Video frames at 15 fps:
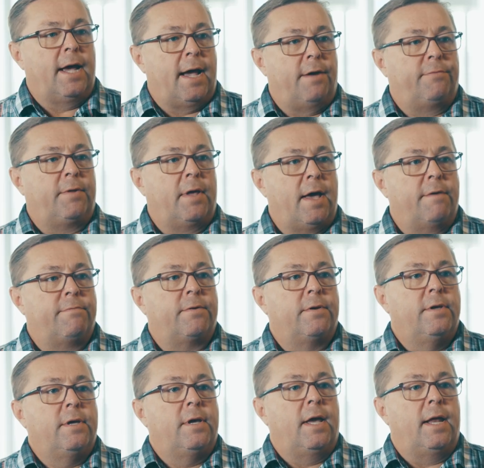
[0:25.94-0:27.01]
have to have
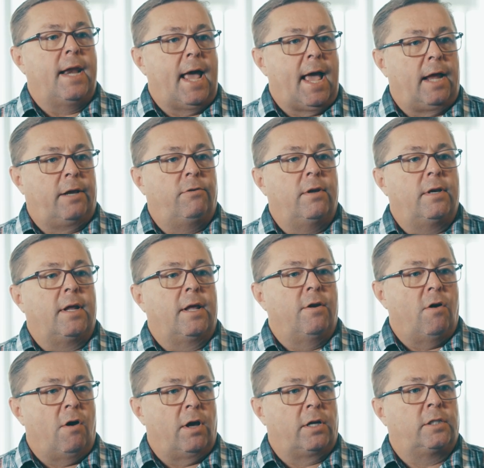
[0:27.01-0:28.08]
an accurate and
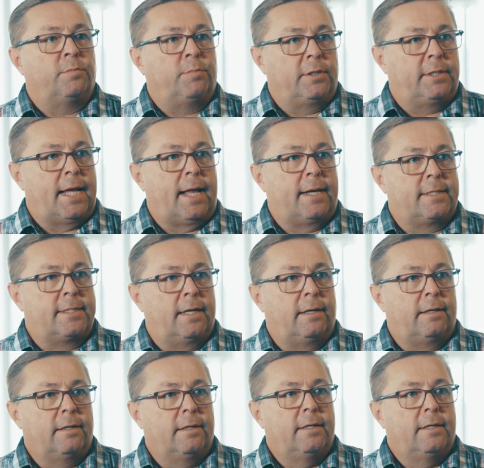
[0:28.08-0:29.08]
auditable data set.